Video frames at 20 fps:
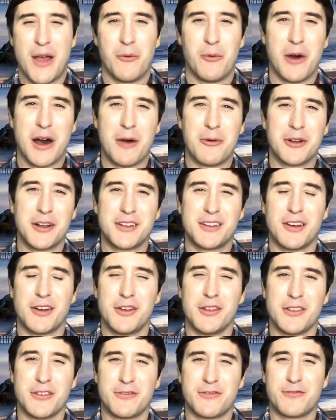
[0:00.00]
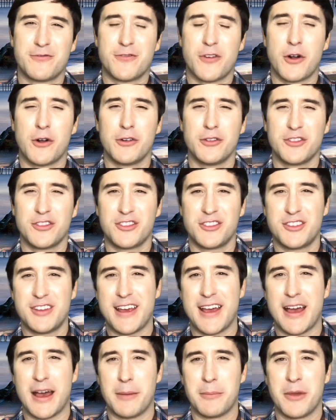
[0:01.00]
Well, I want to tell you the first
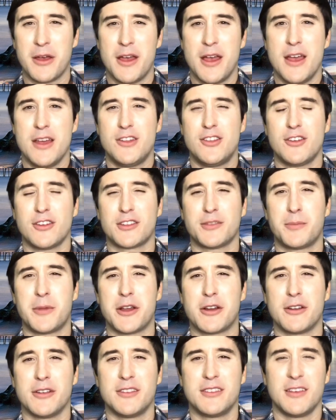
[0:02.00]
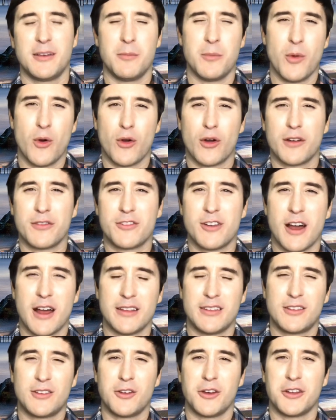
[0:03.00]
step to experiencing more of
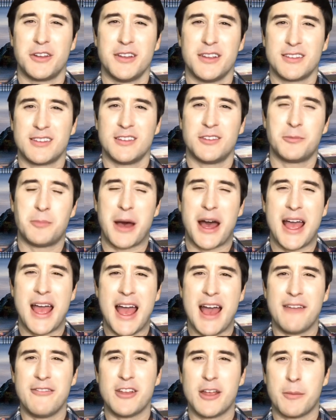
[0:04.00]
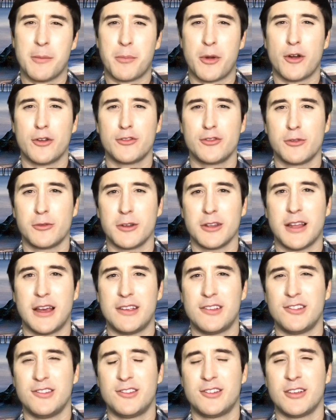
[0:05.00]
God's goodness is by having a personal
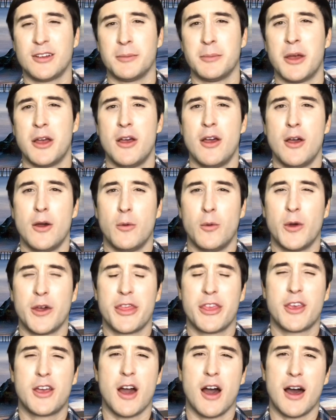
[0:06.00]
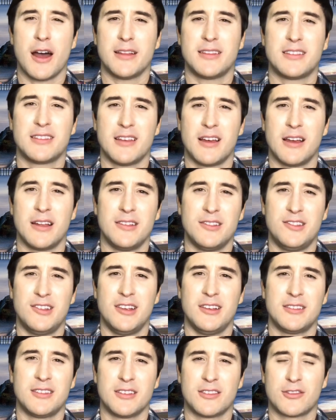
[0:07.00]
relationship with God's Son,
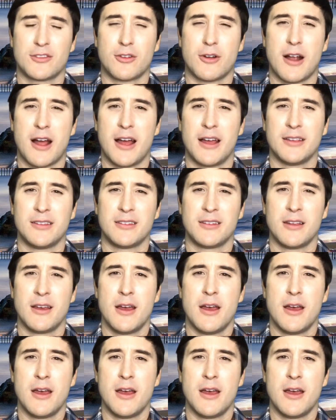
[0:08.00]
Jesus Christ.